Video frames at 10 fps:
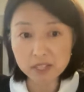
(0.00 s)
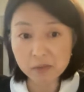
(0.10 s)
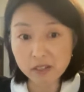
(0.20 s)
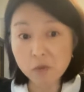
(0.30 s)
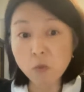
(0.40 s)
Some
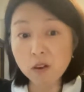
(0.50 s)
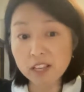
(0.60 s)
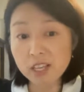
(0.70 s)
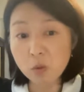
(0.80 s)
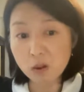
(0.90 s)
of them
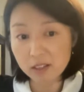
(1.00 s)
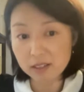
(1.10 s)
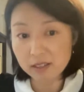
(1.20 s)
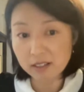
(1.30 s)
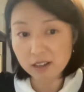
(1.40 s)
he
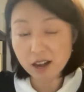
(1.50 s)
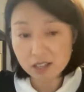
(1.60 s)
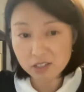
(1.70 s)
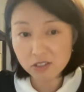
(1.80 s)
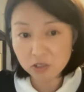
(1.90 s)
won uh,
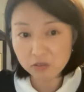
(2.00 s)
Oscars